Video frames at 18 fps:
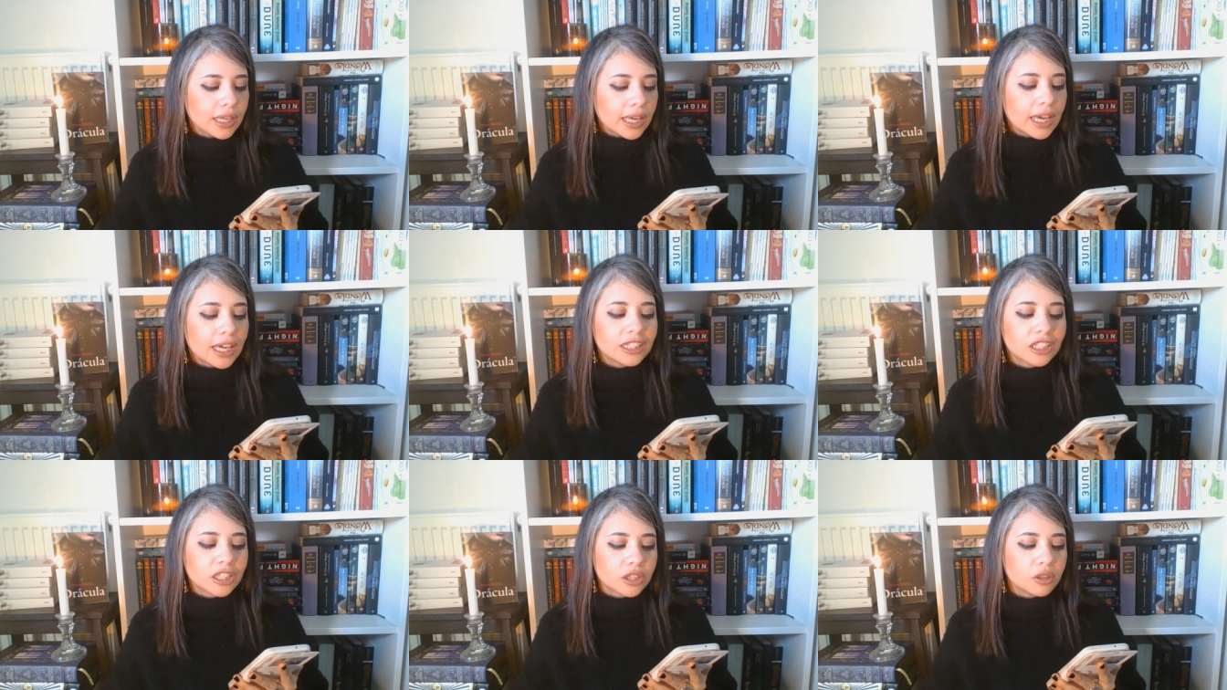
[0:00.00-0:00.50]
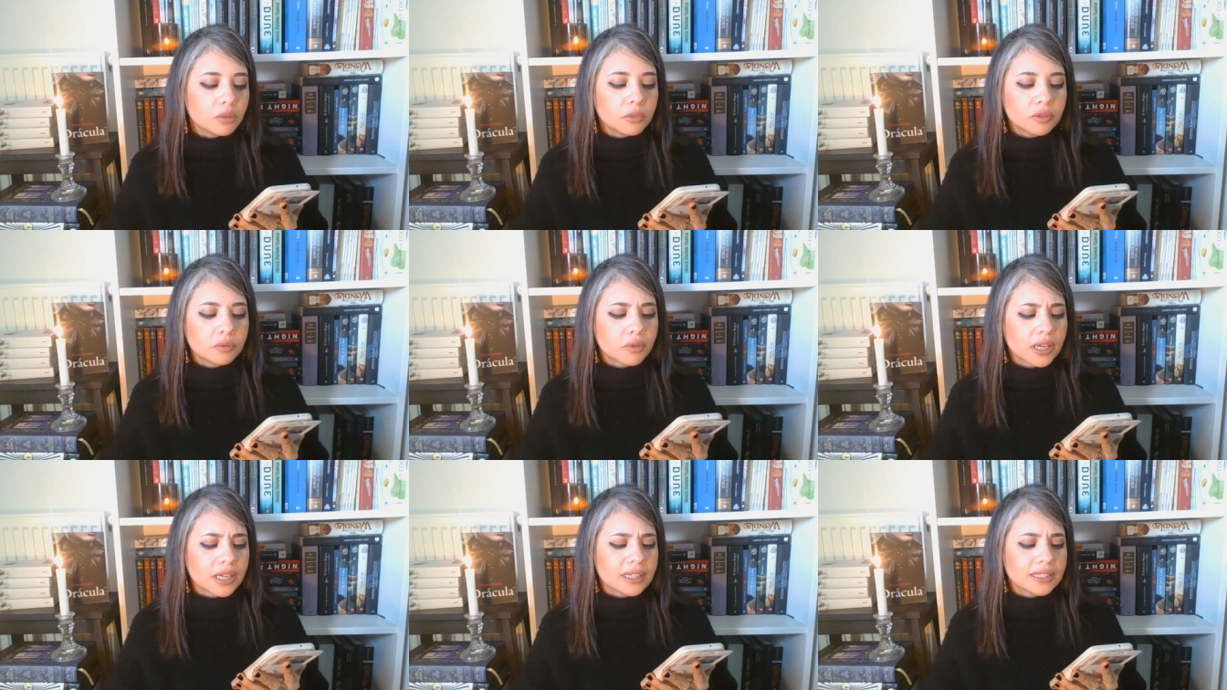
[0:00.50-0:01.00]
and the human
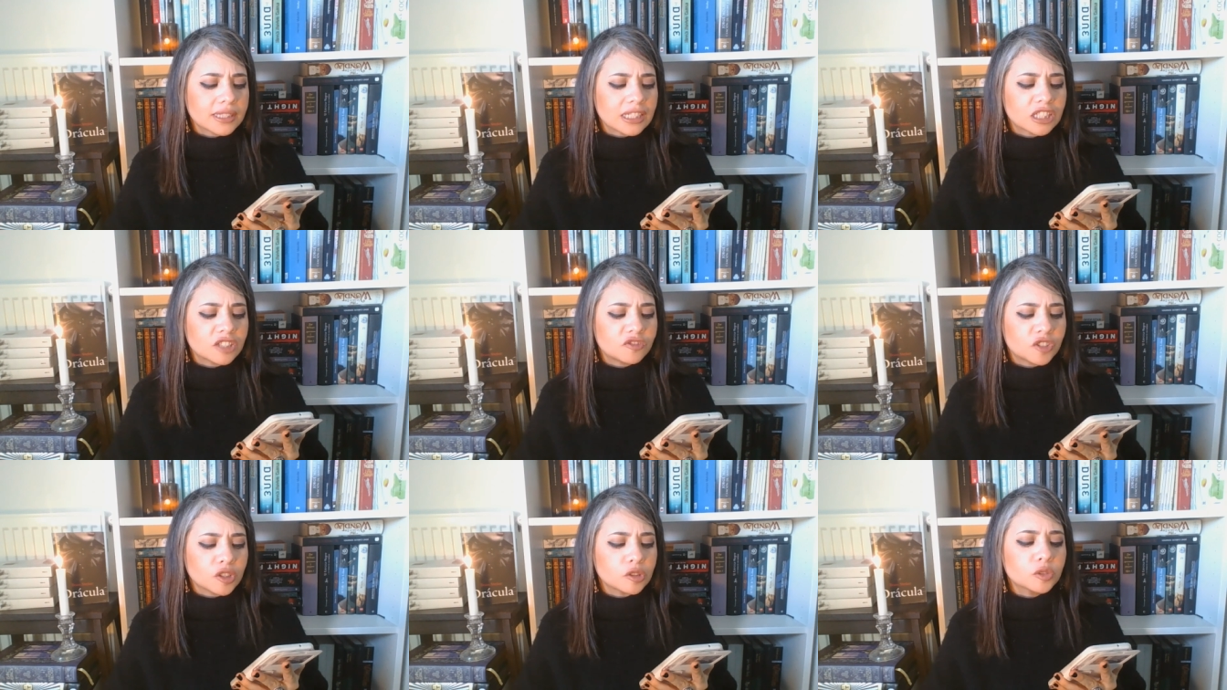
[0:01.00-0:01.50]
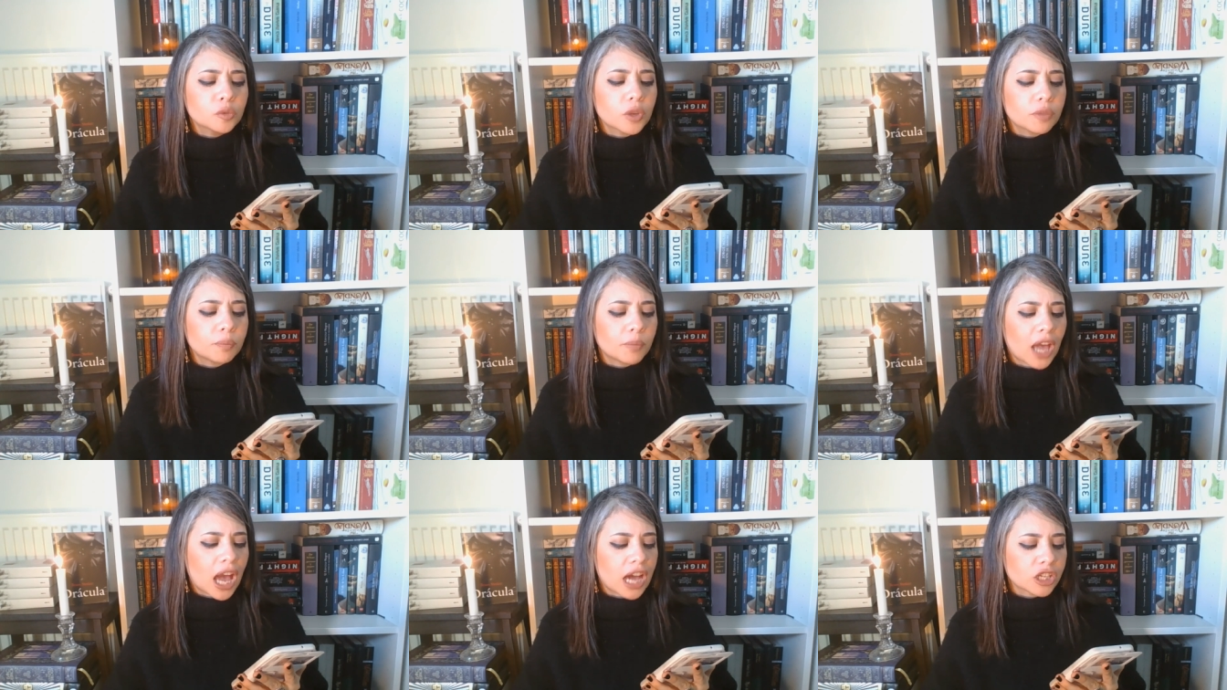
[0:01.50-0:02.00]
race is filled
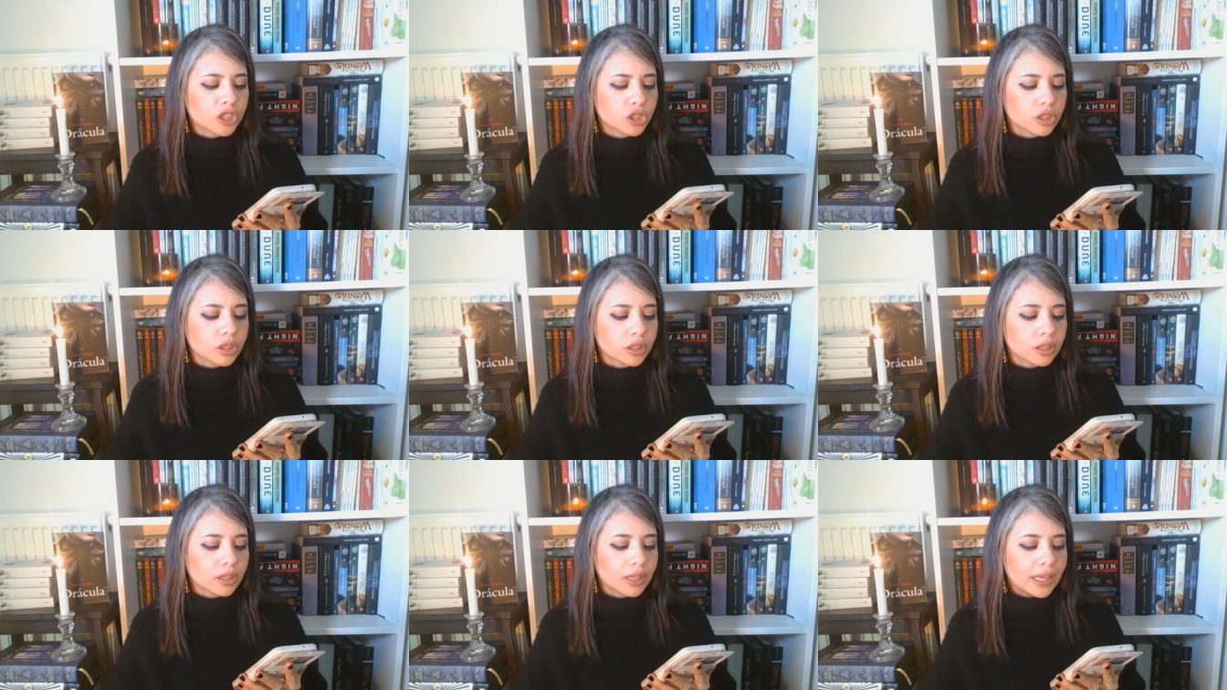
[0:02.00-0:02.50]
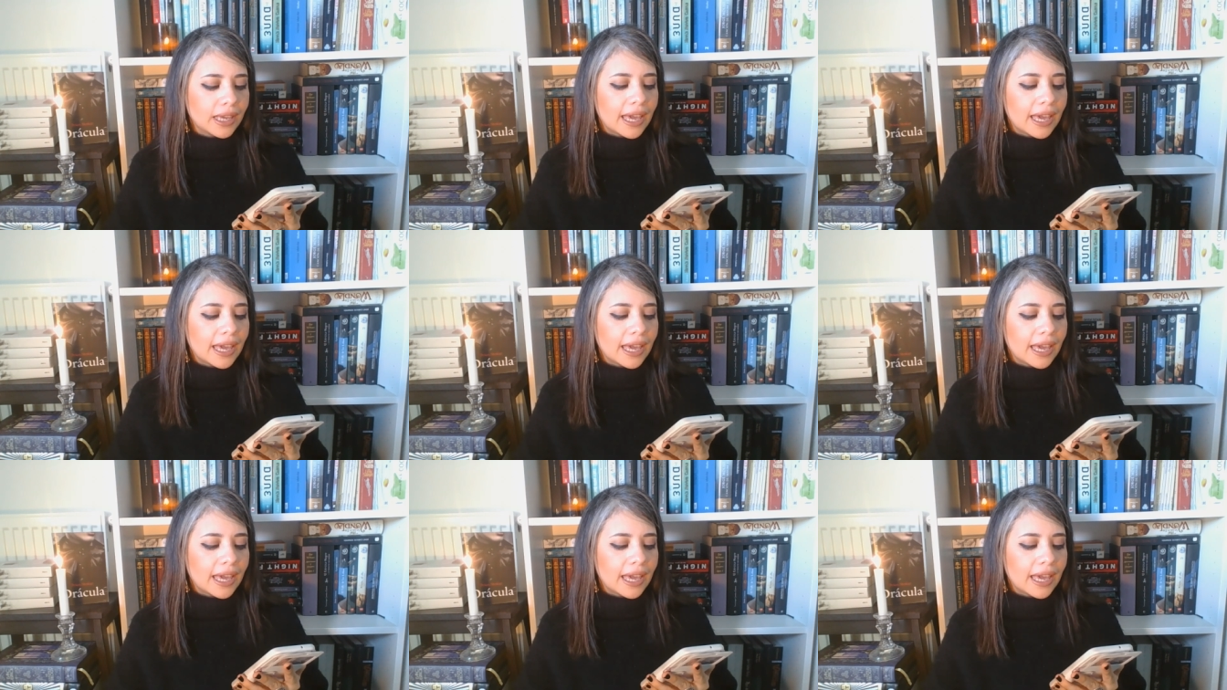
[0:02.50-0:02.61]
with passion.